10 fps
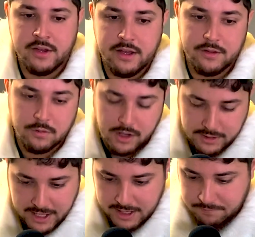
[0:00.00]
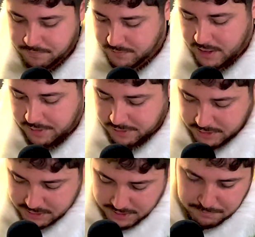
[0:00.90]
the run game. I think you
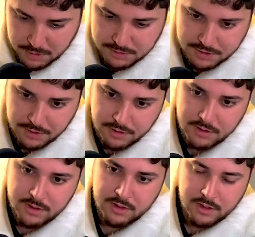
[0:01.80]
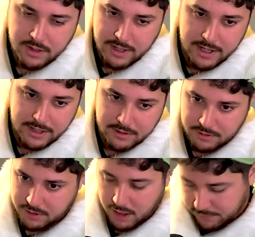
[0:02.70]
sit Mostert, and
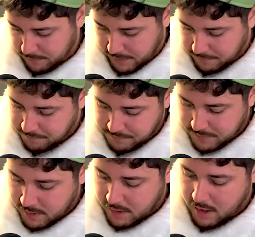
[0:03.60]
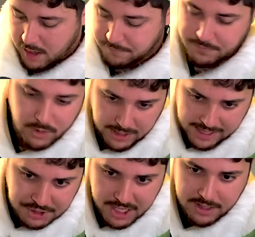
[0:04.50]
you go from there.
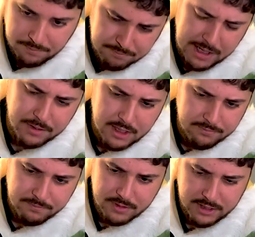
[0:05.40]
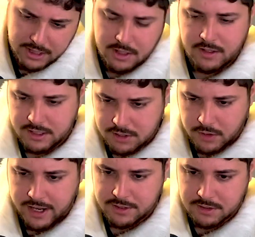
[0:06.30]
Achane, maybe give him he's
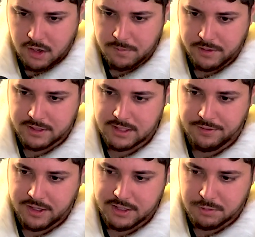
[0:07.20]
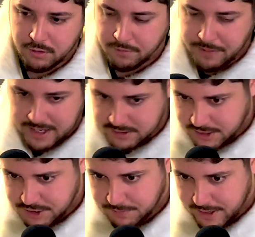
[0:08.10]
okay to start because I think he's more of a
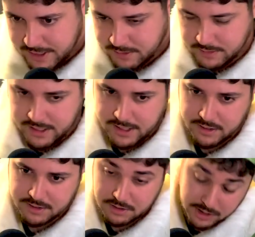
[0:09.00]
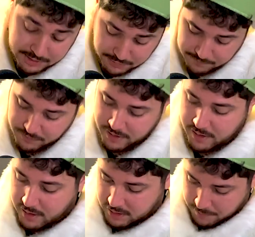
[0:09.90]
pass-catching back, and he's electric.
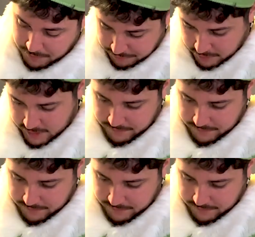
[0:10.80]
Number 3,